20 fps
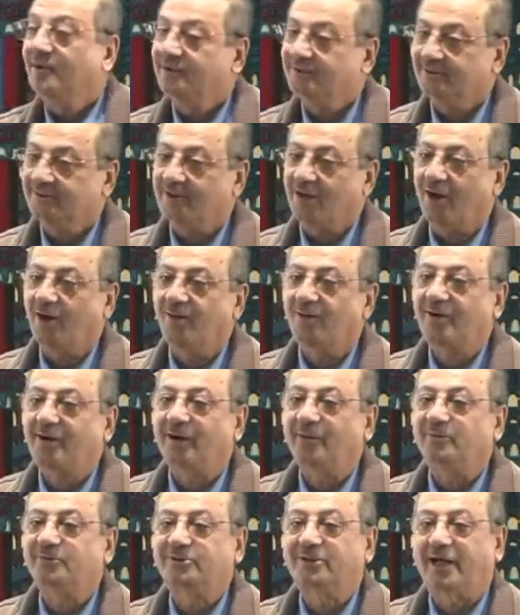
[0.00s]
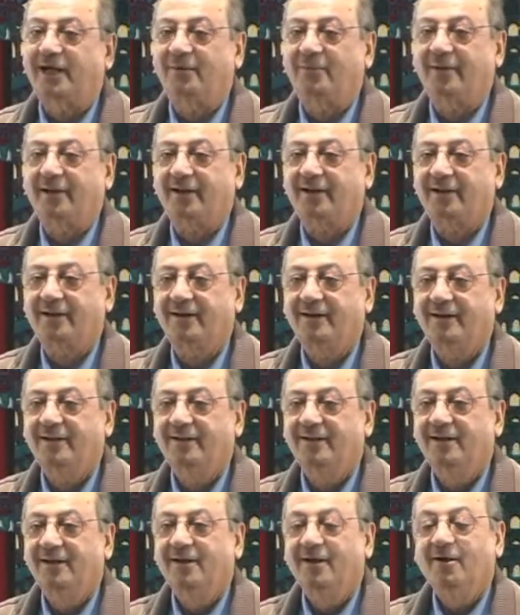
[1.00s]
Now comes khabar.
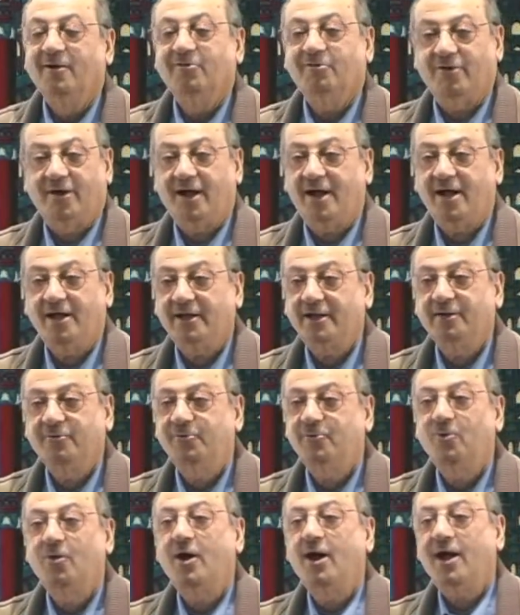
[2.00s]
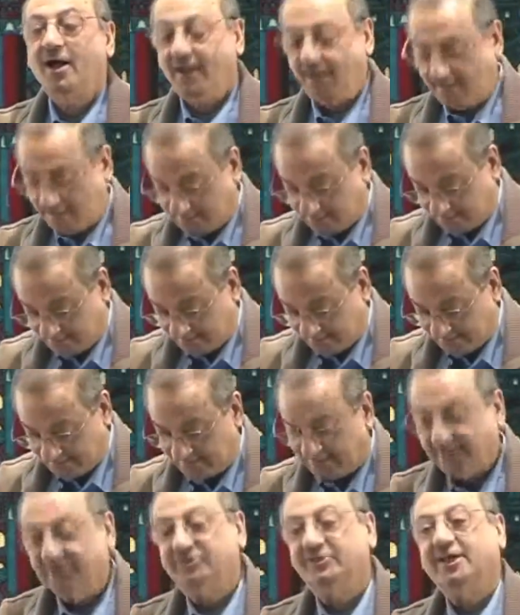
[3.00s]
Fa'arifuha
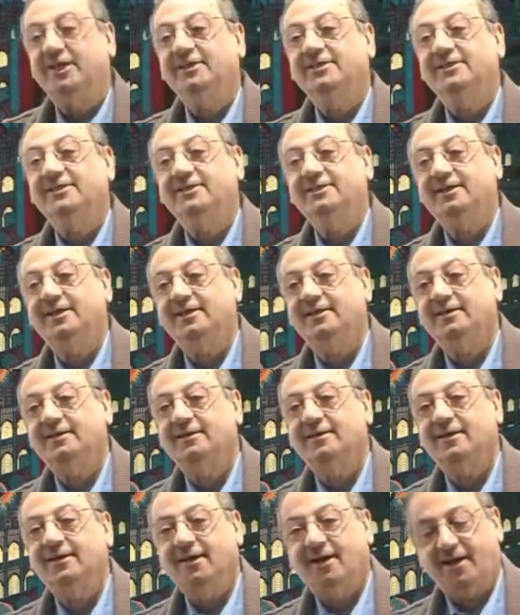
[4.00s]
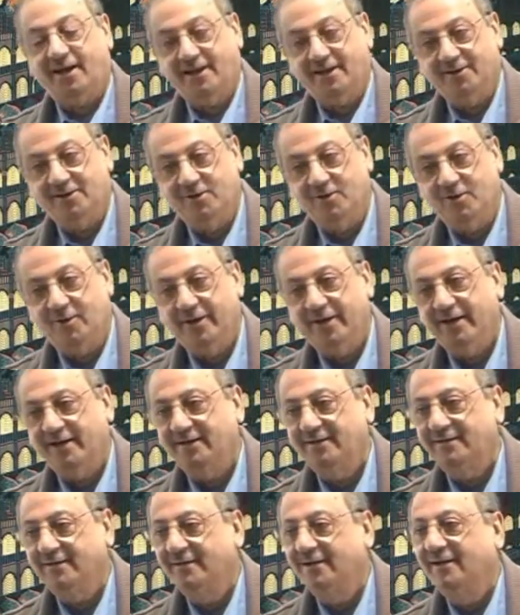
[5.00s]
jayidan. I know
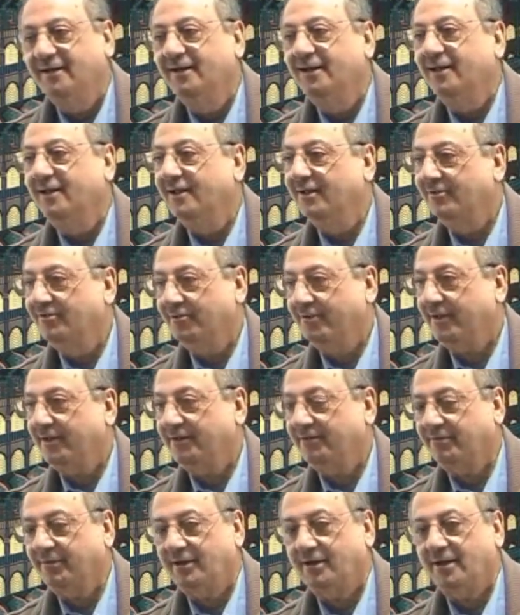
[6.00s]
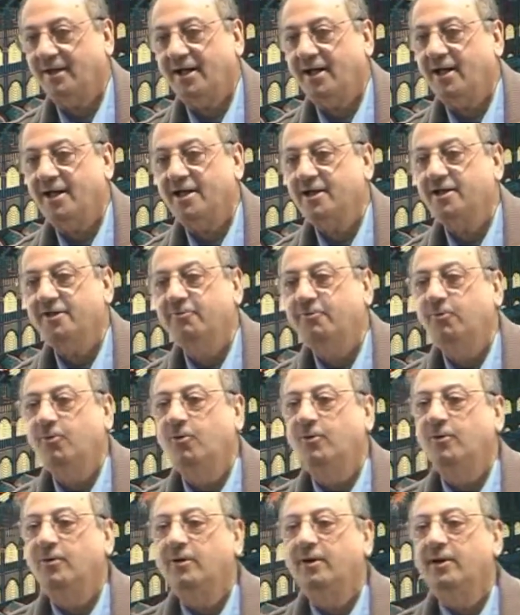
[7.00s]
it very well.
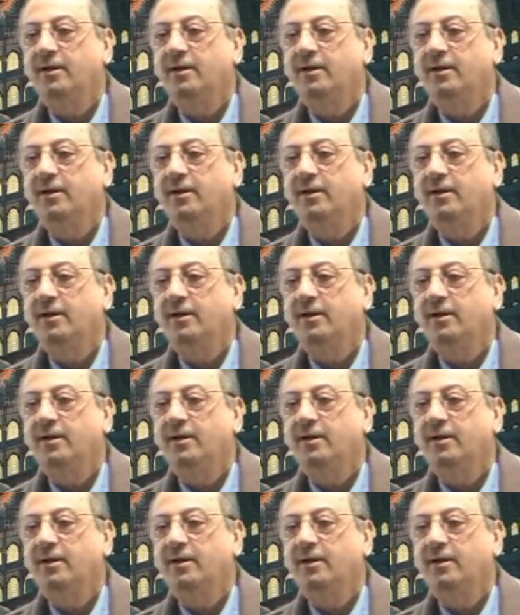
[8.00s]
Arifu.